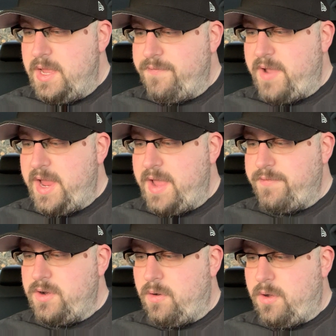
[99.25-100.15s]
If I
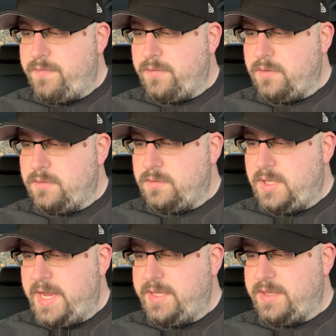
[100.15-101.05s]
have an offer
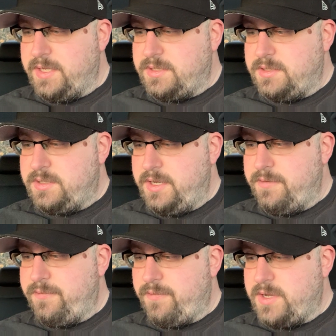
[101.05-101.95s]
like this
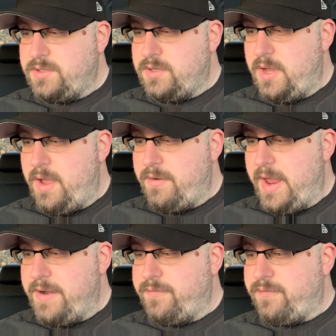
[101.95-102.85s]
in Fresno,
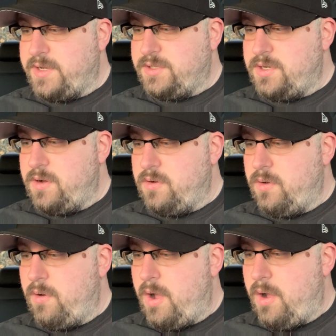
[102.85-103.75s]
and
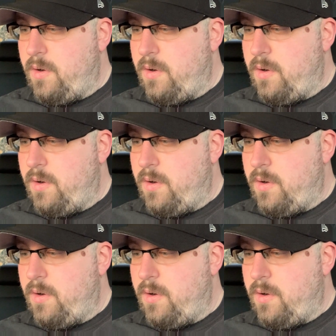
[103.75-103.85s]
Fresno,